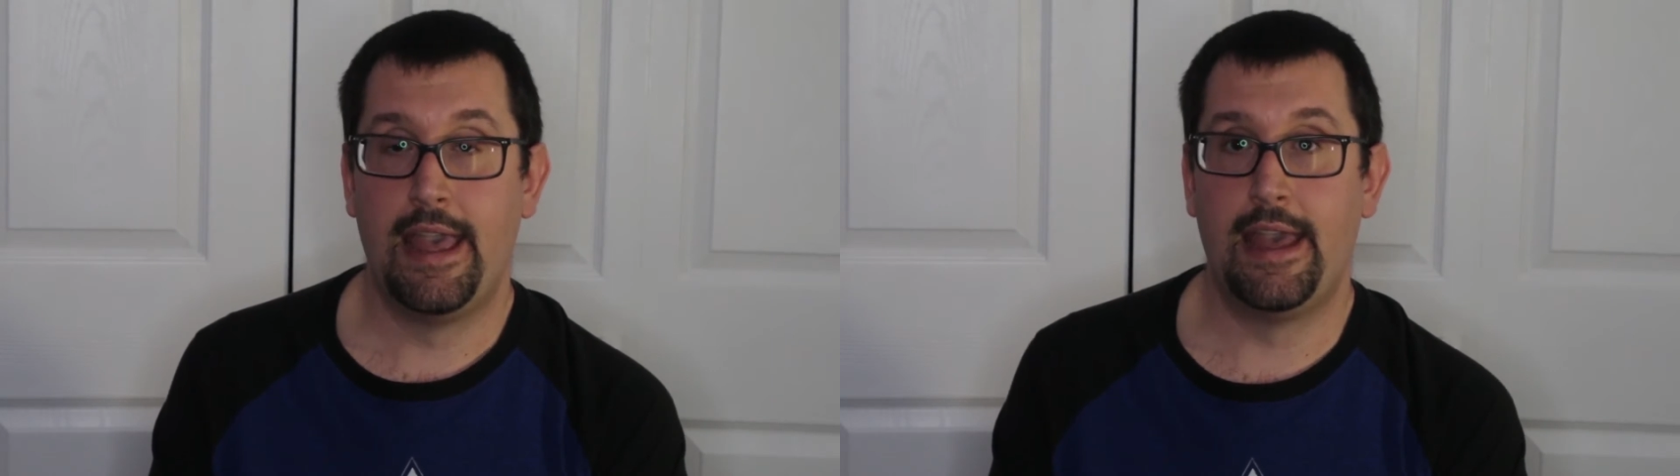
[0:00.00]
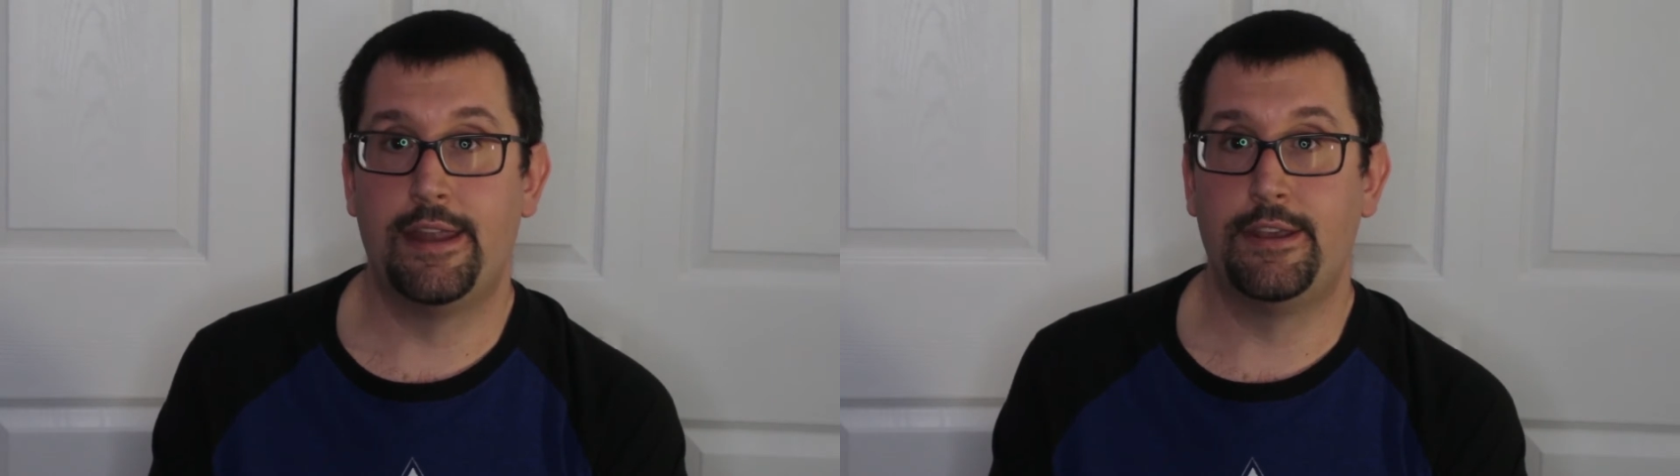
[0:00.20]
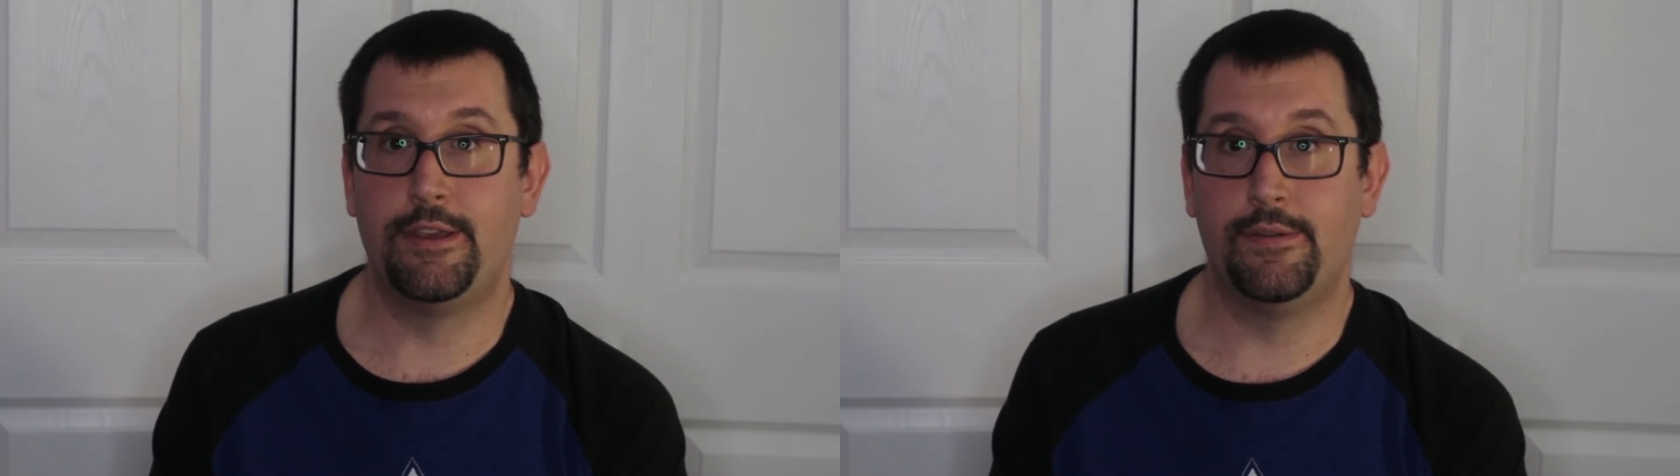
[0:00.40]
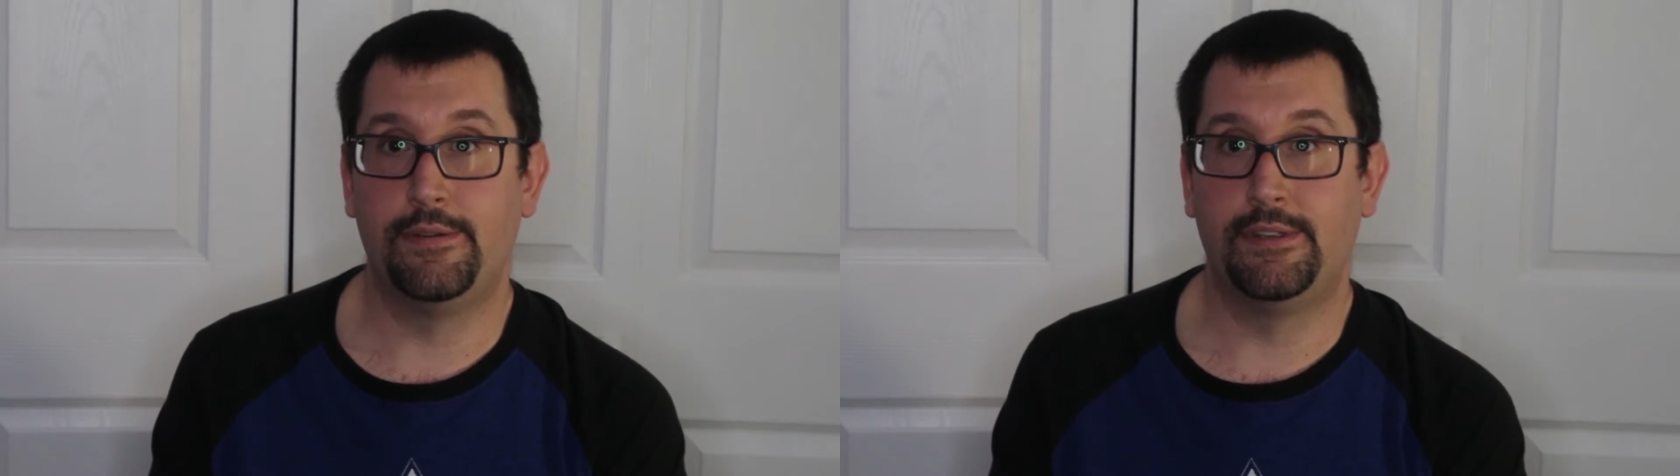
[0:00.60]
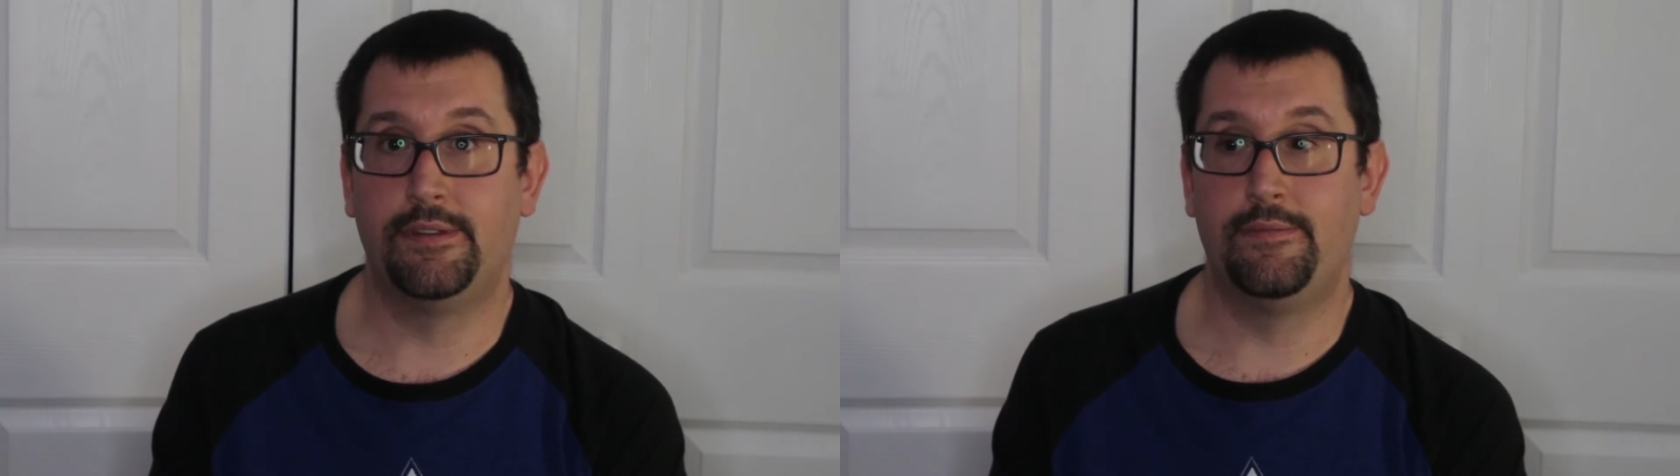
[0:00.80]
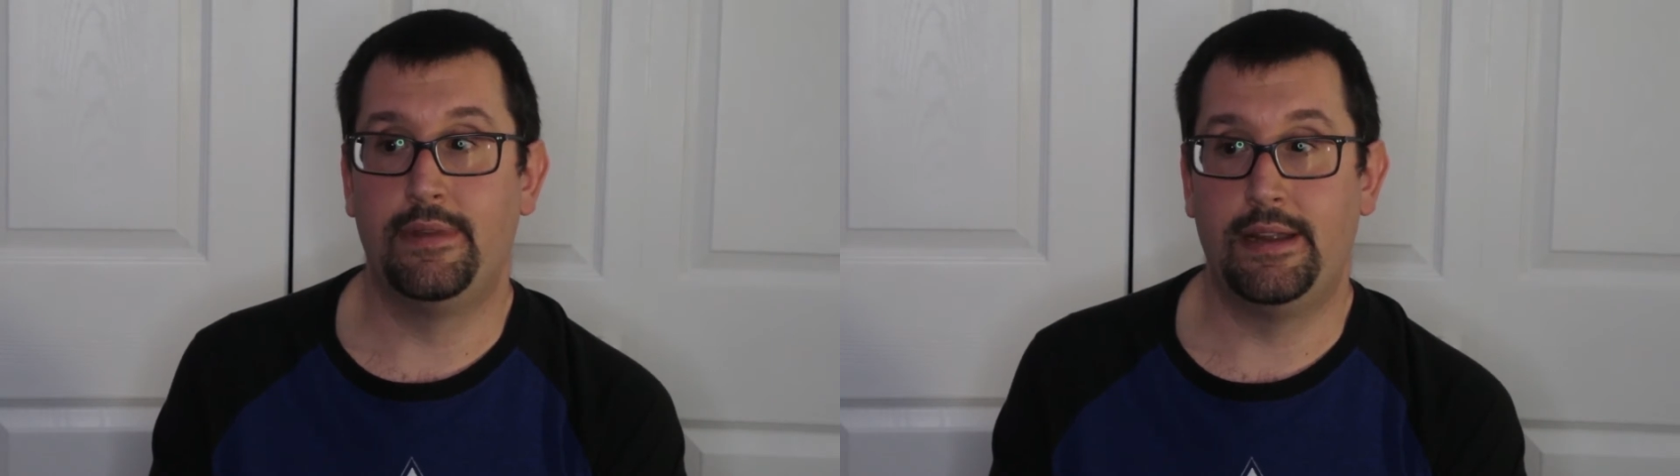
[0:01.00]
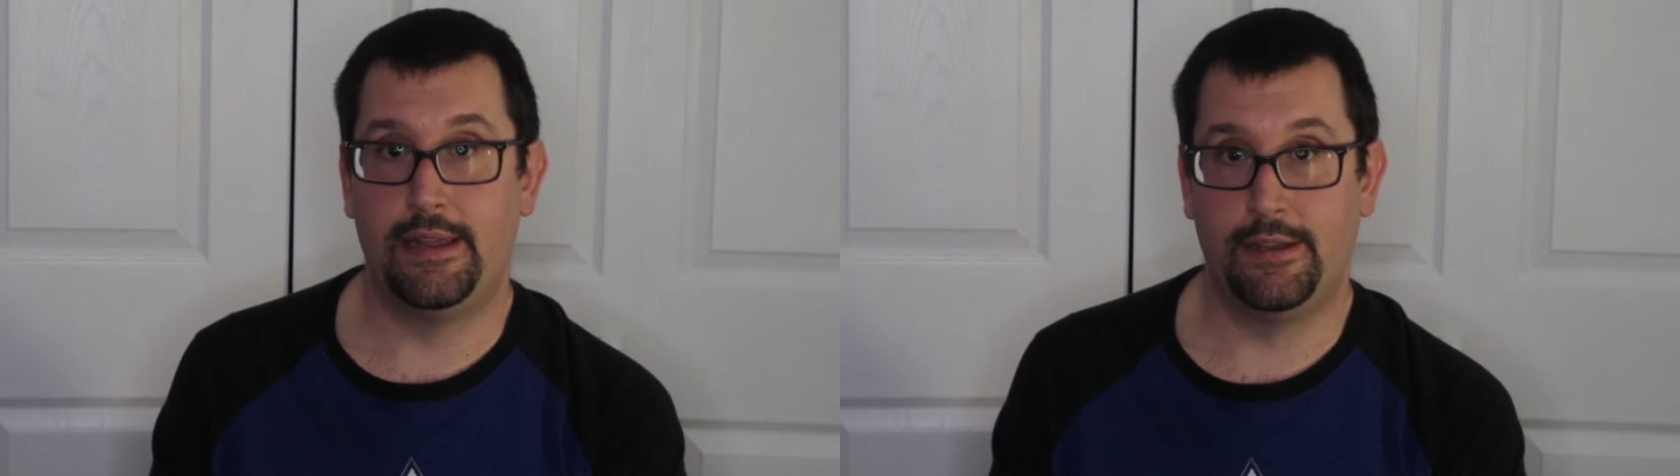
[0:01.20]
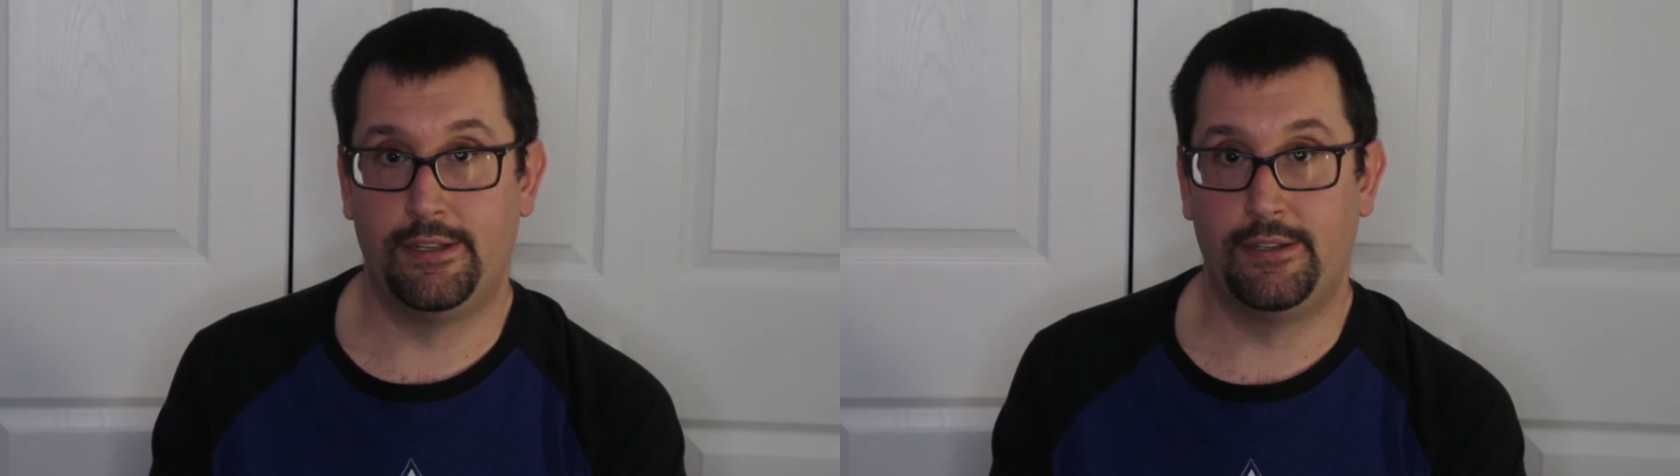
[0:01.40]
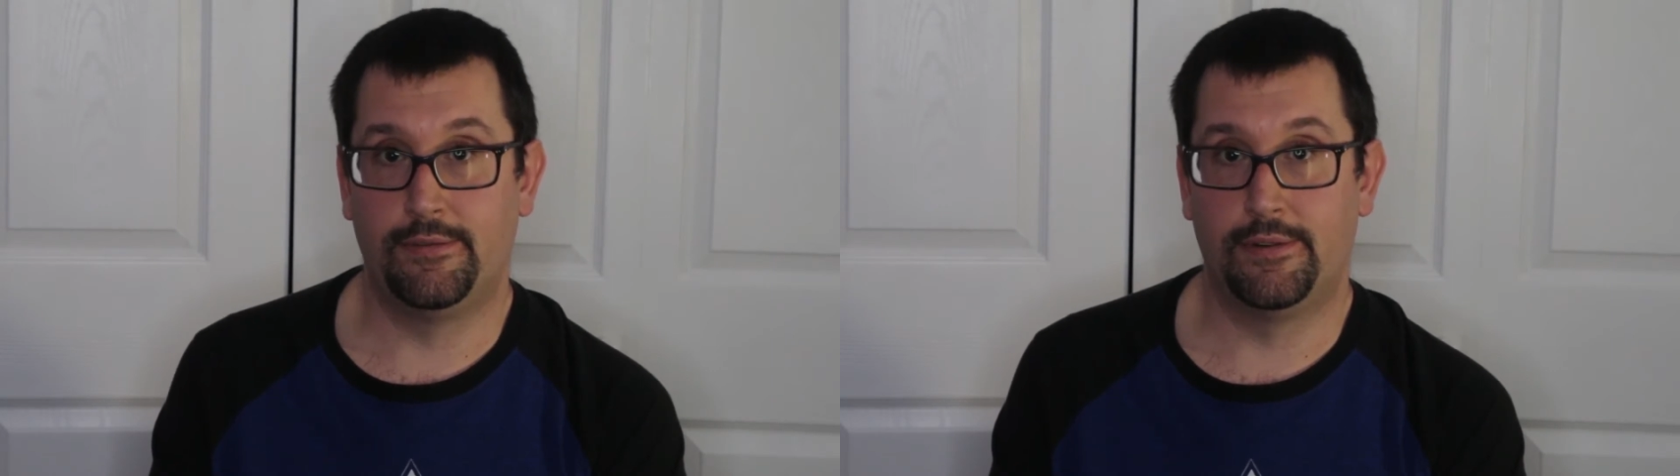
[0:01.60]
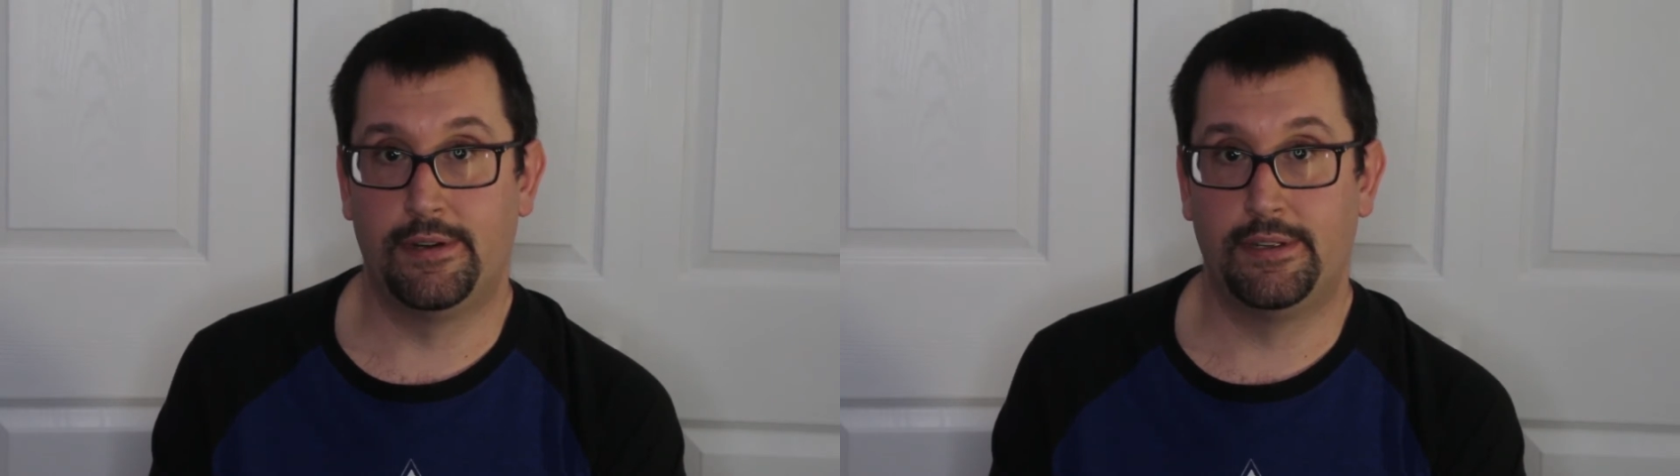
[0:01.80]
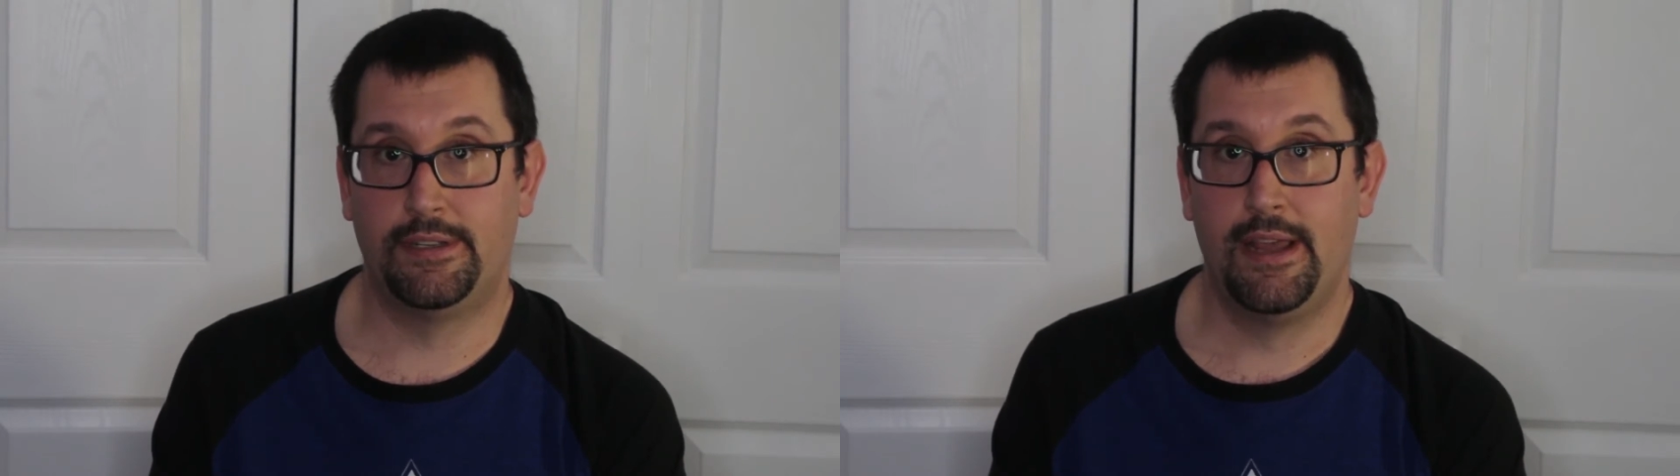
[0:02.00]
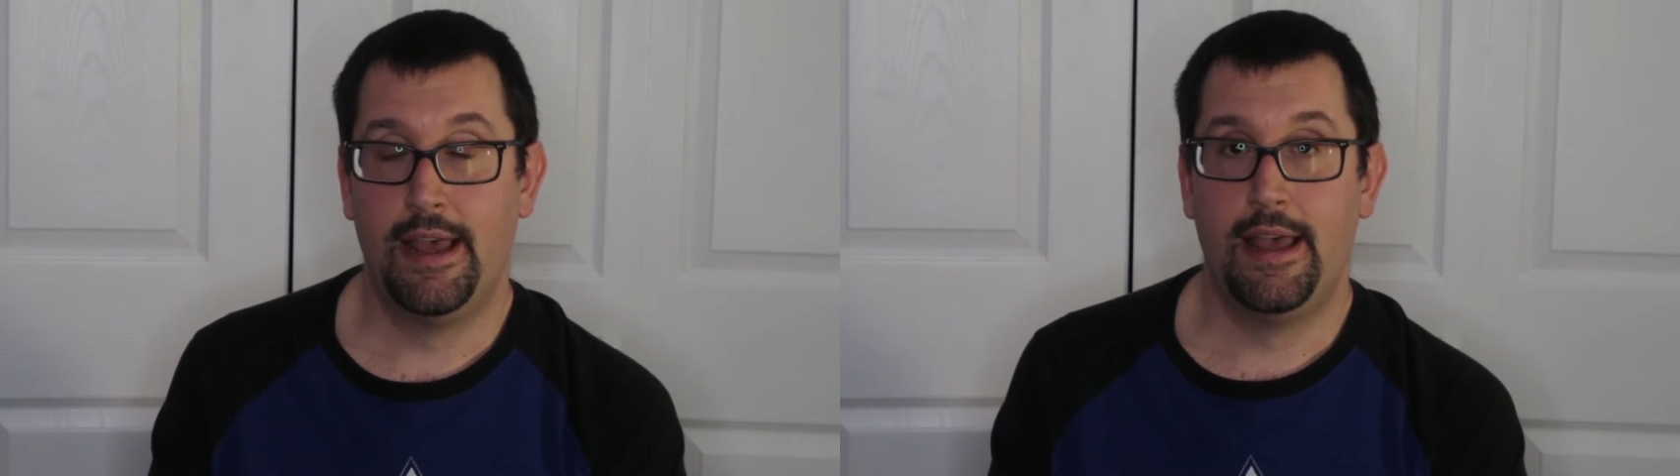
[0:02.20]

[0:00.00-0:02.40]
and used media stores.